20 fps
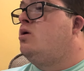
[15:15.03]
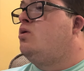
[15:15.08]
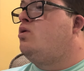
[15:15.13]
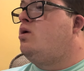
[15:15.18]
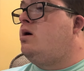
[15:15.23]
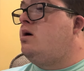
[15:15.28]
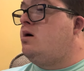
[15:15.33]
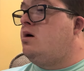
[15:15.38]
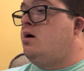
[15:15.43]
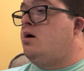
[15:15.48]

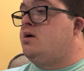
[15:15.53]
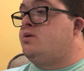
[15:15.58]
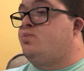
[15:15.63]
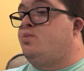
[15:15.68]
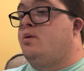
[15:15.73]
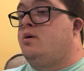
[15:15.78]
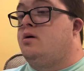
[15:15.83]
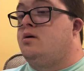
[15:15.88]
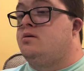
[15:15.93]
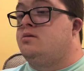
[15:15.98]
Ryan
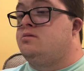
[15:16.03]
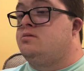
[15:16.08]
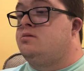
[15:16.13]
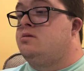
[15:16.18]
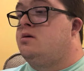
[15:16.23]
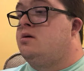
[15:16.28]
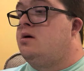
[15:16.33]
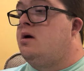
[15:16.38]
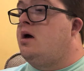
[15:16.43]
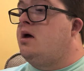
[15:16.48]
Osborne,
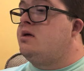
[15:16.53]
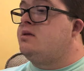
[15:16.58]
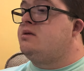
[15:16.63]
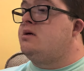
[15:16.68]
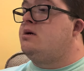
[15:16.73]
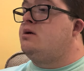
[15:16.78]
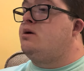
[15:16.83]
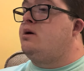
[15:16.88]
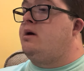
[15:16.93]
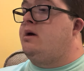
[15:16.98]
and
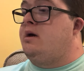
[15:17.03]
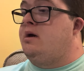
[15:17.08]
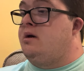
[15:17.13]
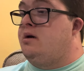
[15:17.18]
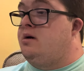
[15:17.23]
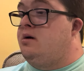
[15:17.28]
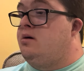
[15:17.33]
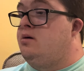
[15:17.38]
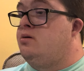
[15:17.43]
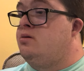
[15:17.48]
Terry
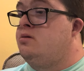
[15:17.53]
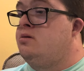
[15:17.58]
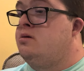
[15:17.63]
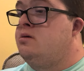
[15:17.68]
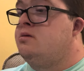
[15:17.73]
Hill.